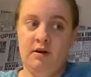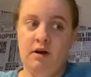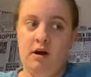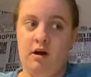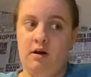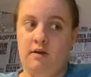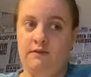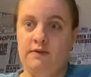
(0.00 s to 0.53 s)

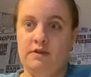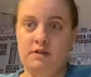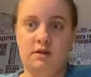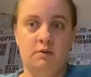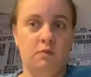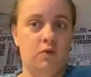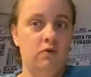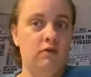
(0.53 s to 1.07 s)
Heart of the
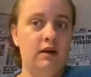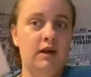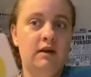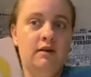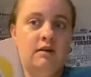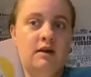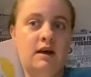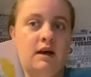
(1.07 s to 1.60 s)
Sun Warrior
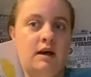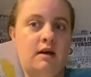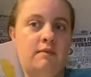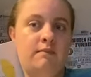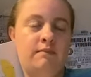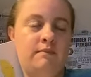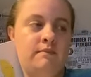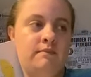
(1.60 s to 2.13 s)

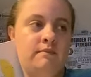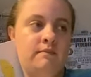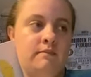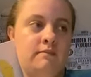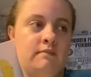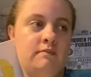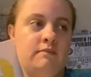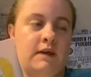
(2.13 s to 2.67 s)
um,
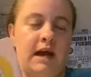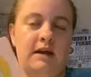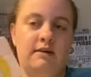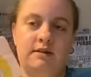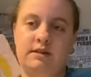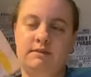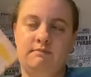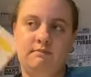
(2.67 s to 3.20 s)

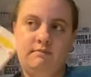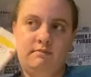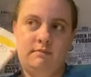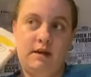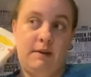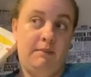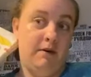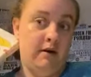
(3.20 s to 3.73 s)
and
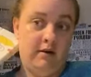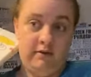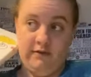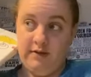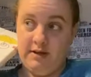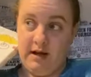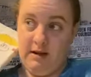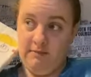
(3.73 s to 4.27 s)
Empire of
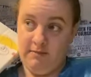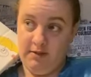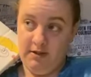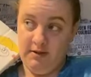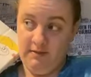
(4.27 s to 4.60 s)
the Damned.